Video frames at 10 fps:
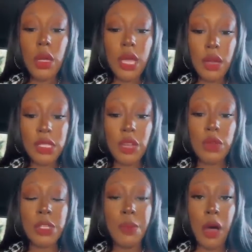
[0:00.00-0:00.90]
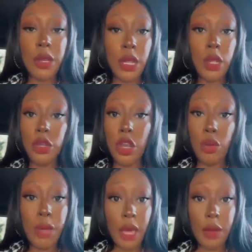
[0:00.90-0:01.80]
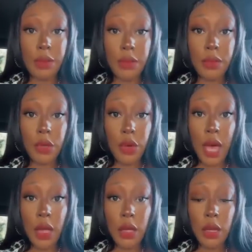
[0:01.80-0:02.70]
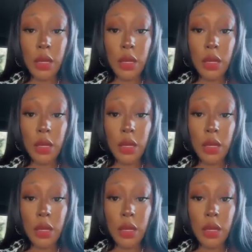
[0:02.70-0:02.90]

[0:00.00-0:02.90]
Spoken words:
Kelsey responded, no, ma'am. Okay?